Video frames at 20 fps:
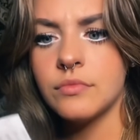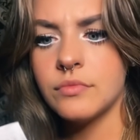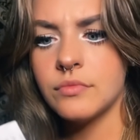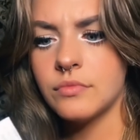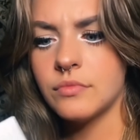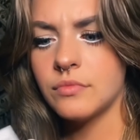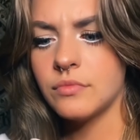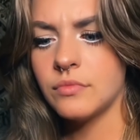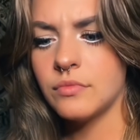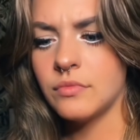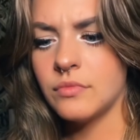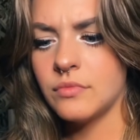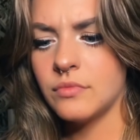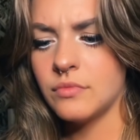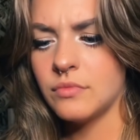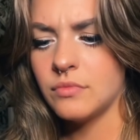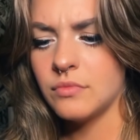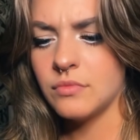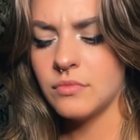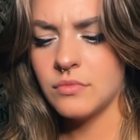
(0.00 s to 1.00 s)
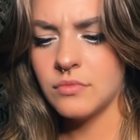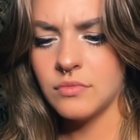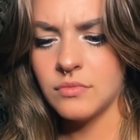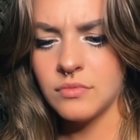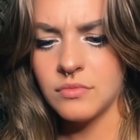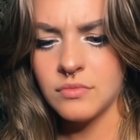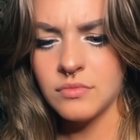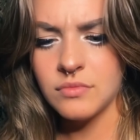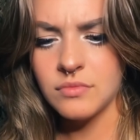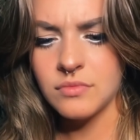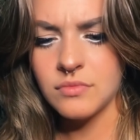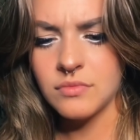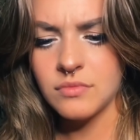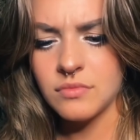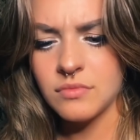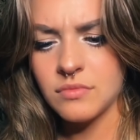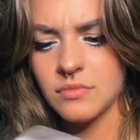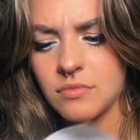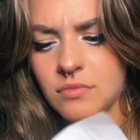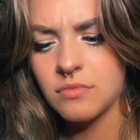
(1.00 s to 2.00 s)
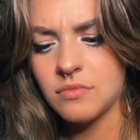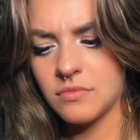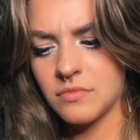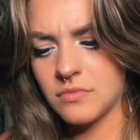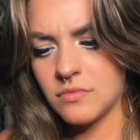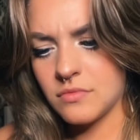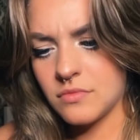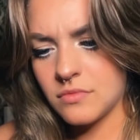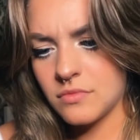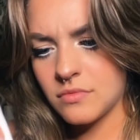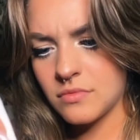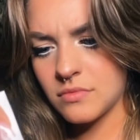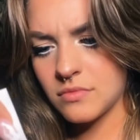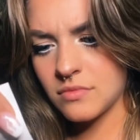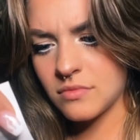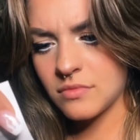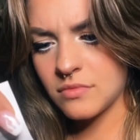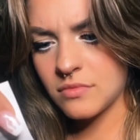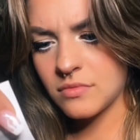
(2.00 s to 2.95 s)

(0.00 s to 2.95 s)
No one is speaking in this clip.